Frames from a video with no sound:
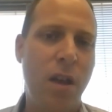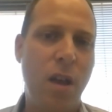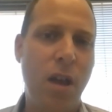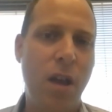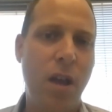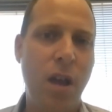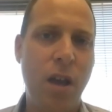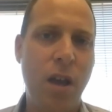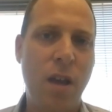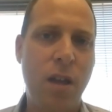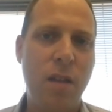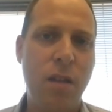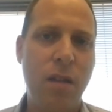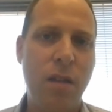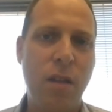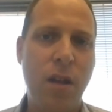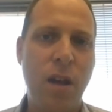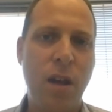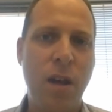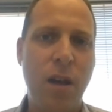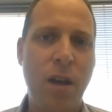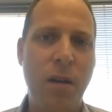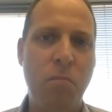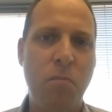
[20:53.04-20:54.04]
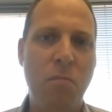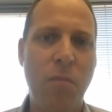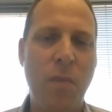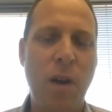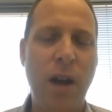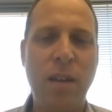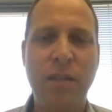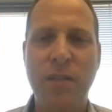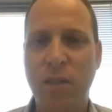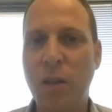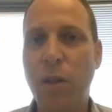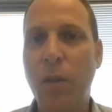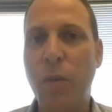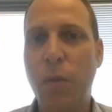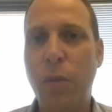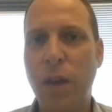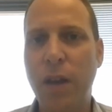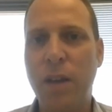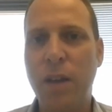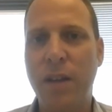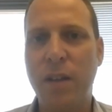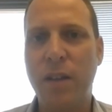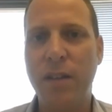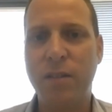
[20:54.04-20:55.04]
And I still
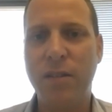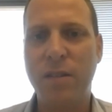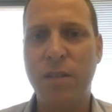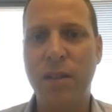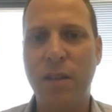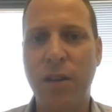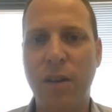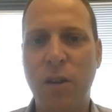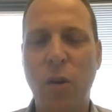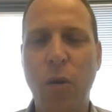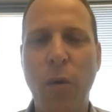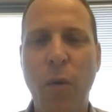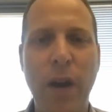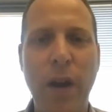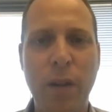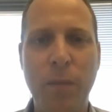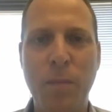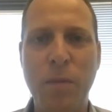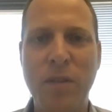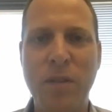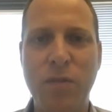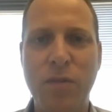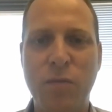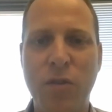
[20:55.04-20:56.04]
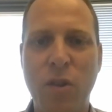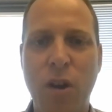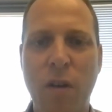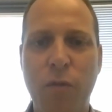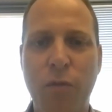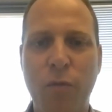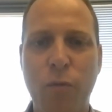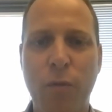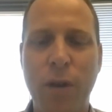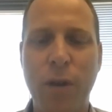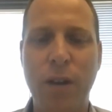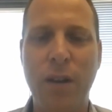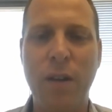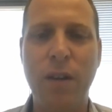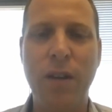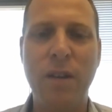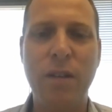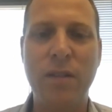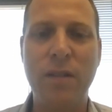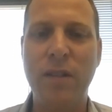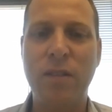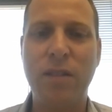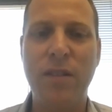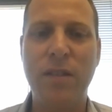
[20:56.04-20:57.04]
think it's a great piece of software, and
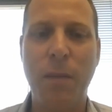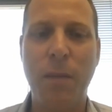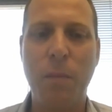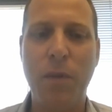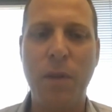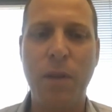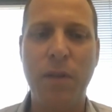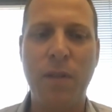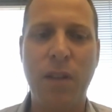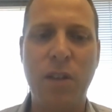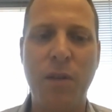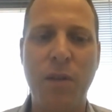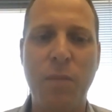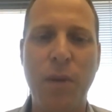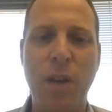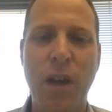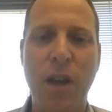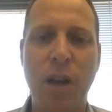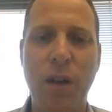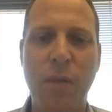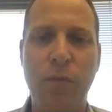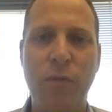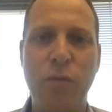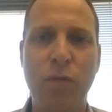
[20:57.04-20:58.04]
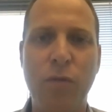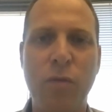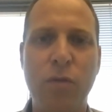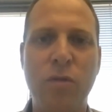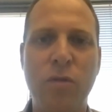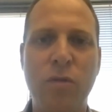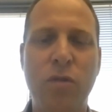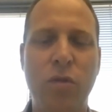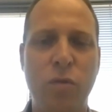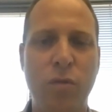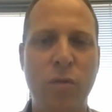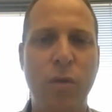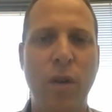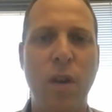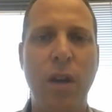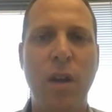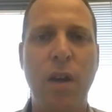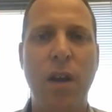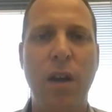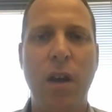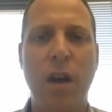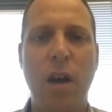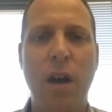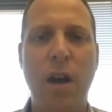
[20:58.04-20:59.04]
this is something that can be helpful to
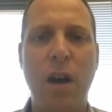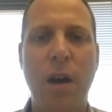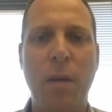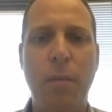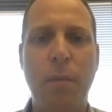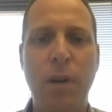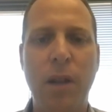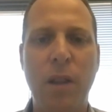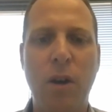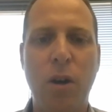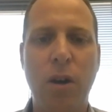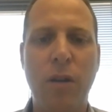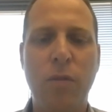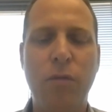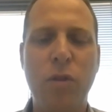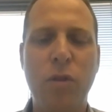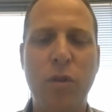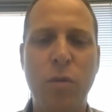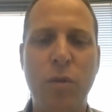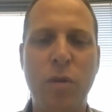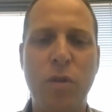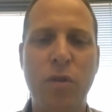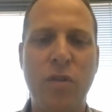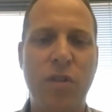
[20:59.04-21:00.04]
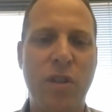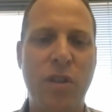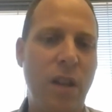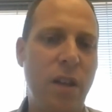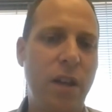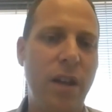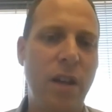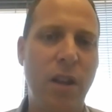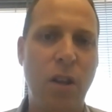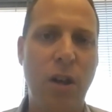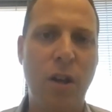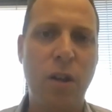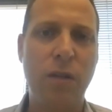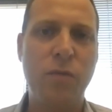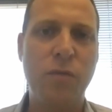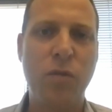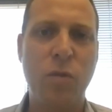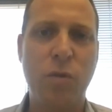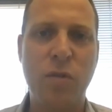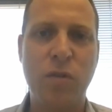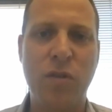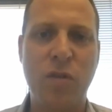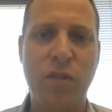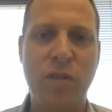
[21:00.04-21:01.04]
a lot of recruiters and a lot of
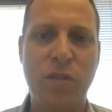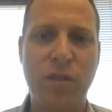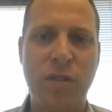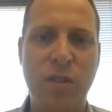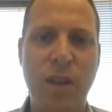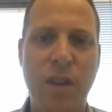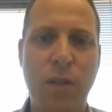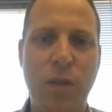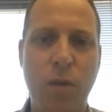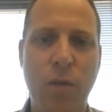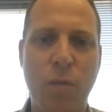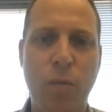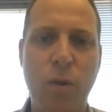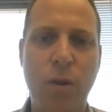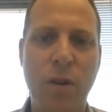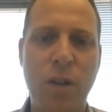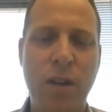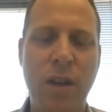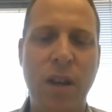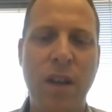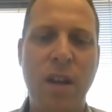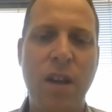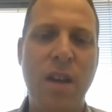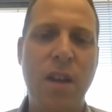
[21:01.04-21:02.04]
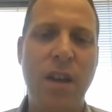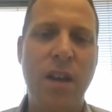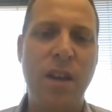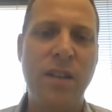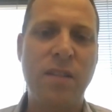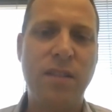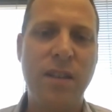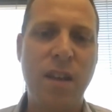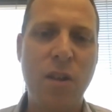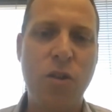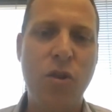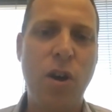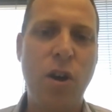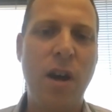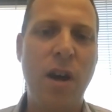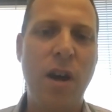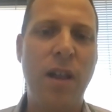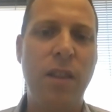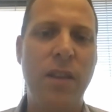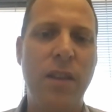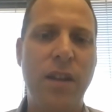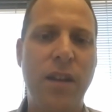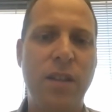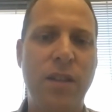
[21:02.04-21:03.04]
sourcers in their work. It's also
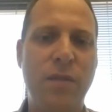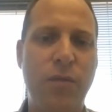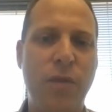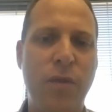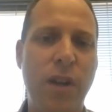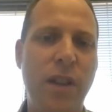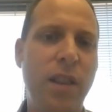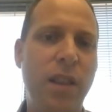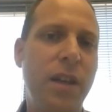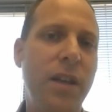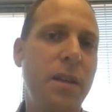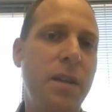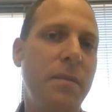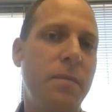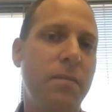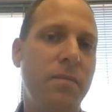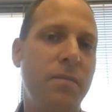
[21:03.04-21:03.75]
agile, it's friendly. Yeah.